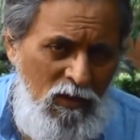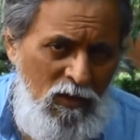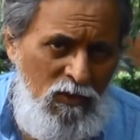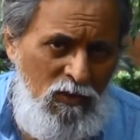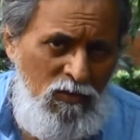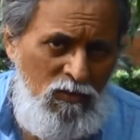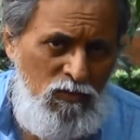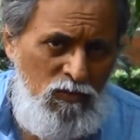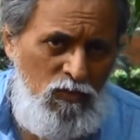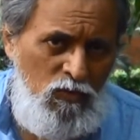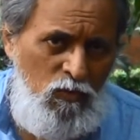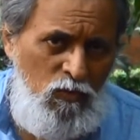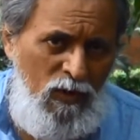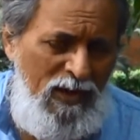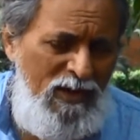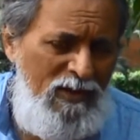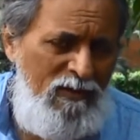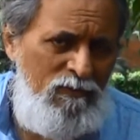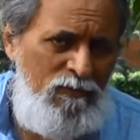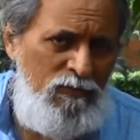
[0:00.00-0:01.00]
So
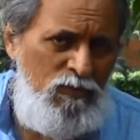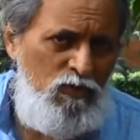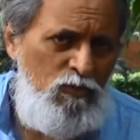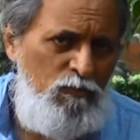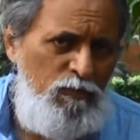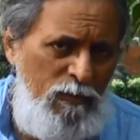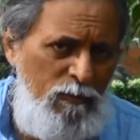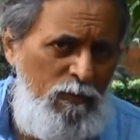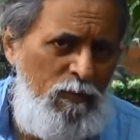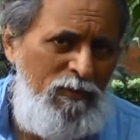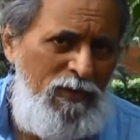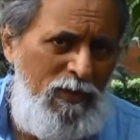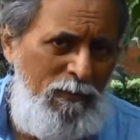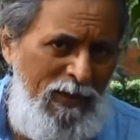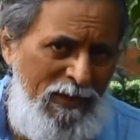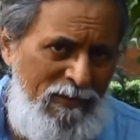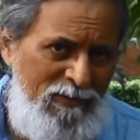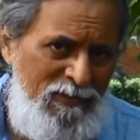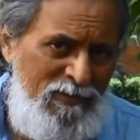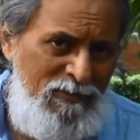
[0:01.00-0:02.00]
why do people become
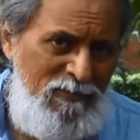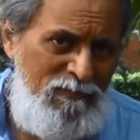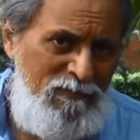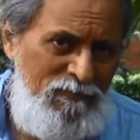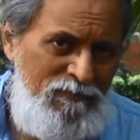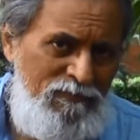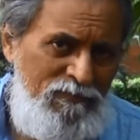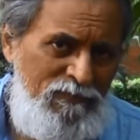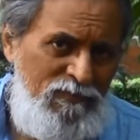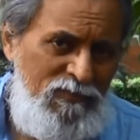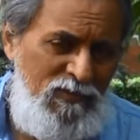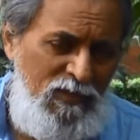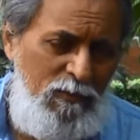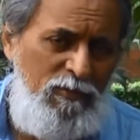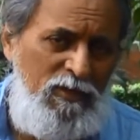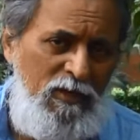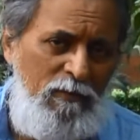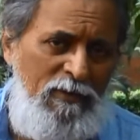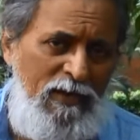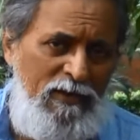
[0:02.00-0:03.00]
angry? They
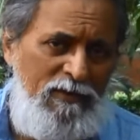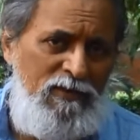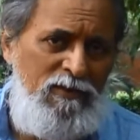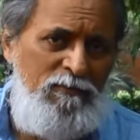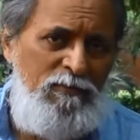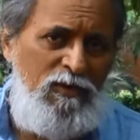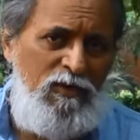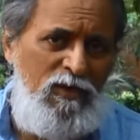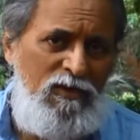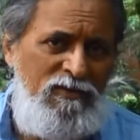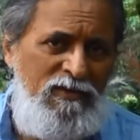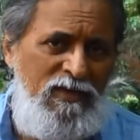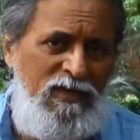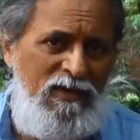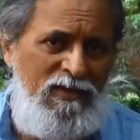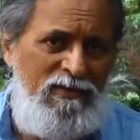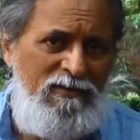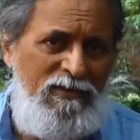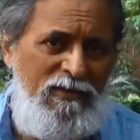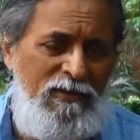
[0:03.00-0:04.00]
become angry because they are
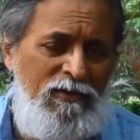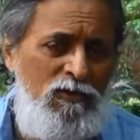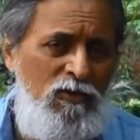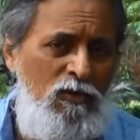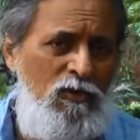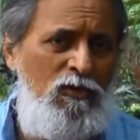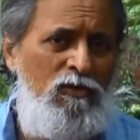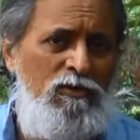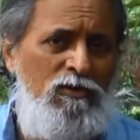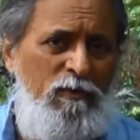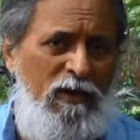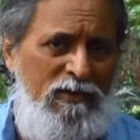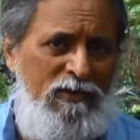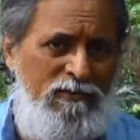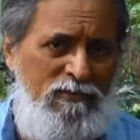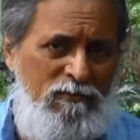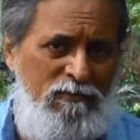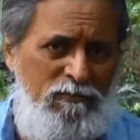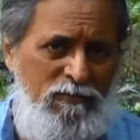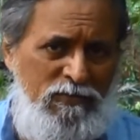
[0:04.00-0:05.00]
ignored by the
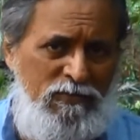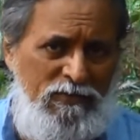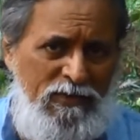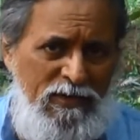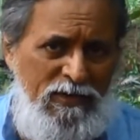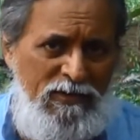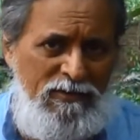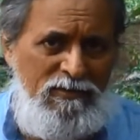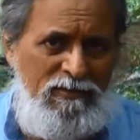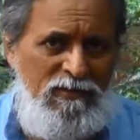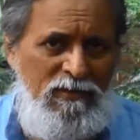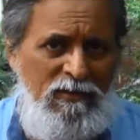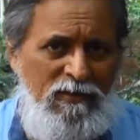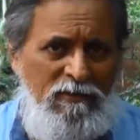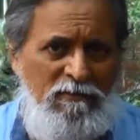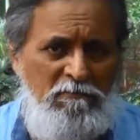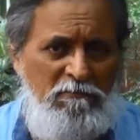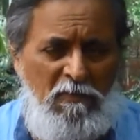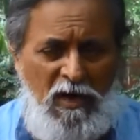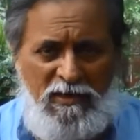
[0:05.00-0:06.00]
state,
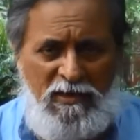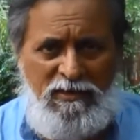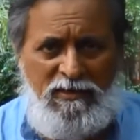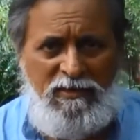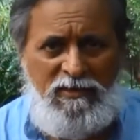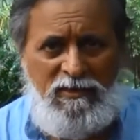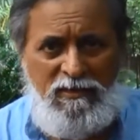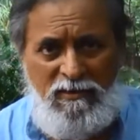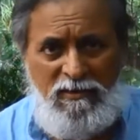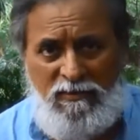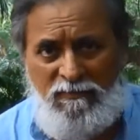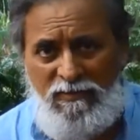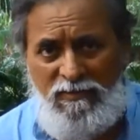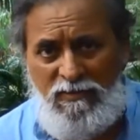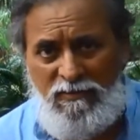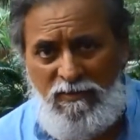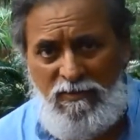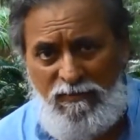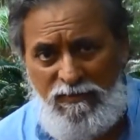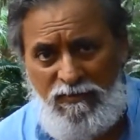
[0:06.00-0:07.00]
market, and even the
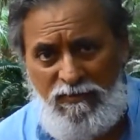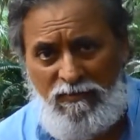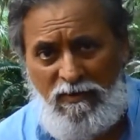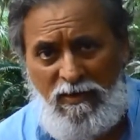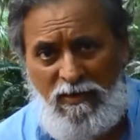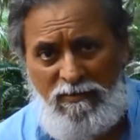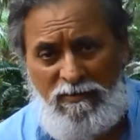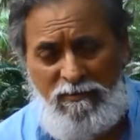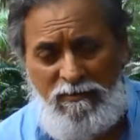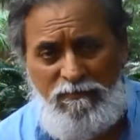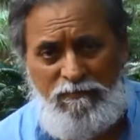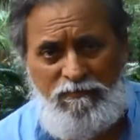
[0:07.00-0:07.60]
civil society.